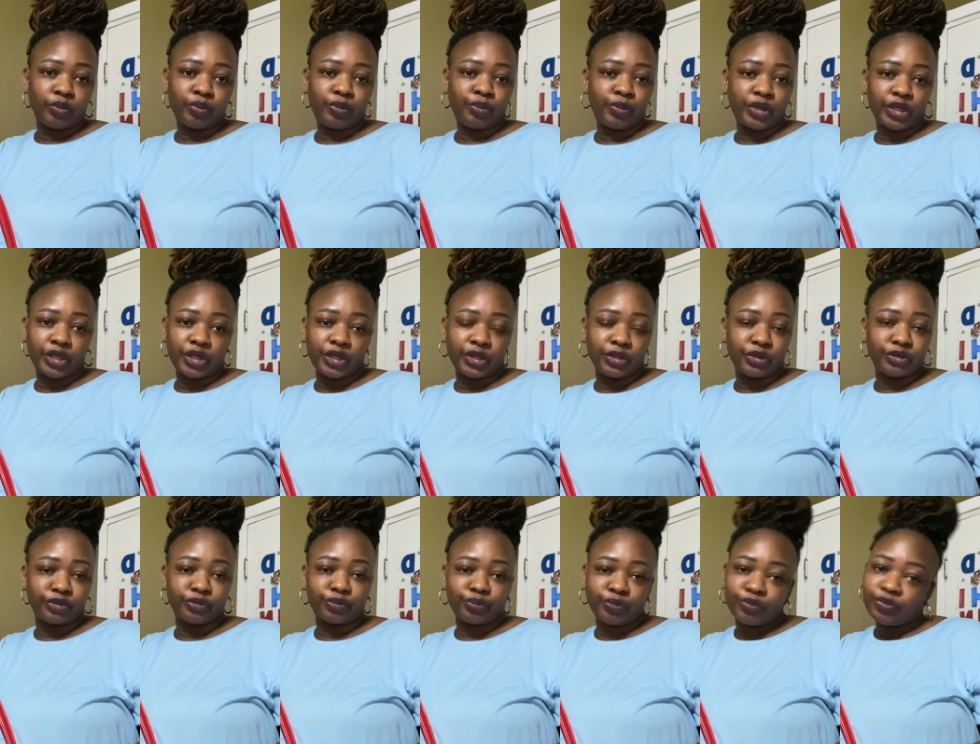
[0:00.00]
make
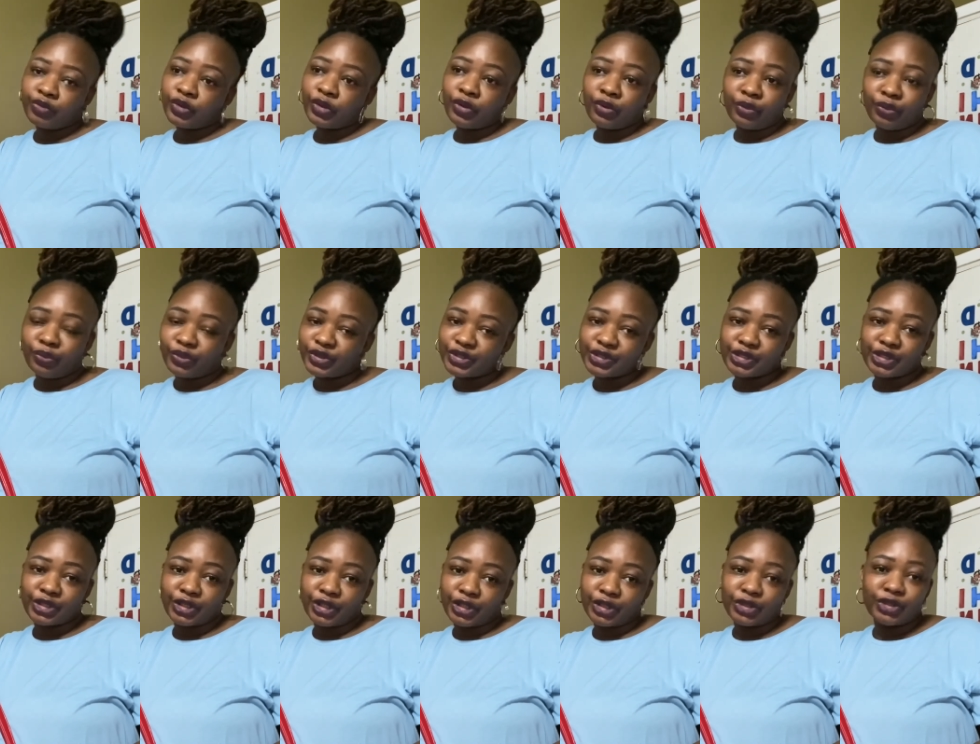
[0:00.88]
your what's
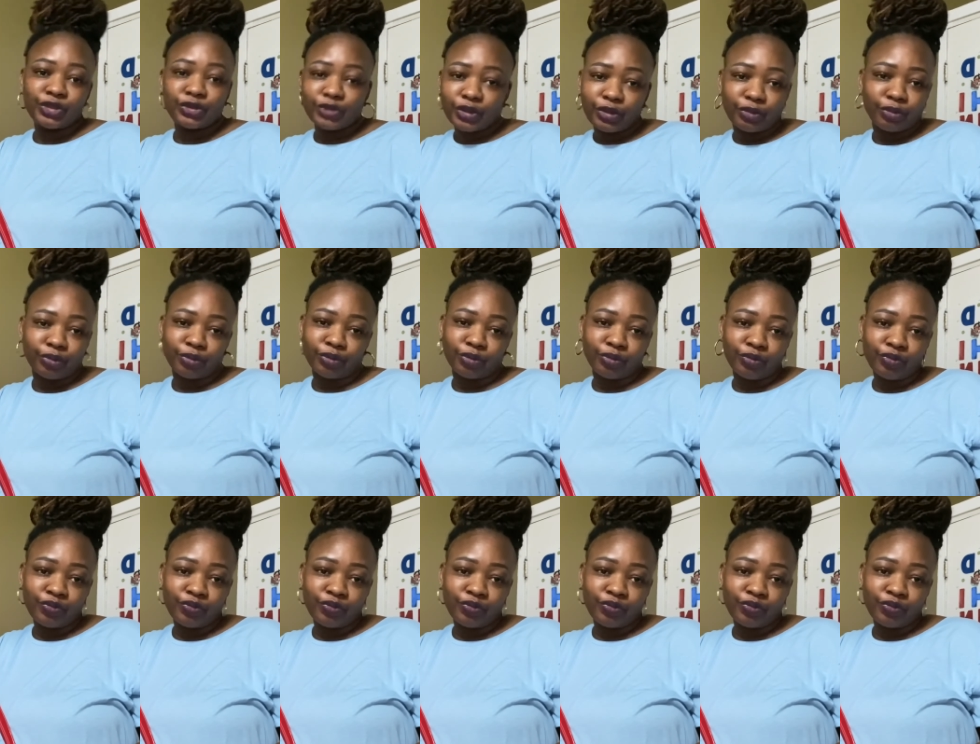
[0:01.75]
the name treatment.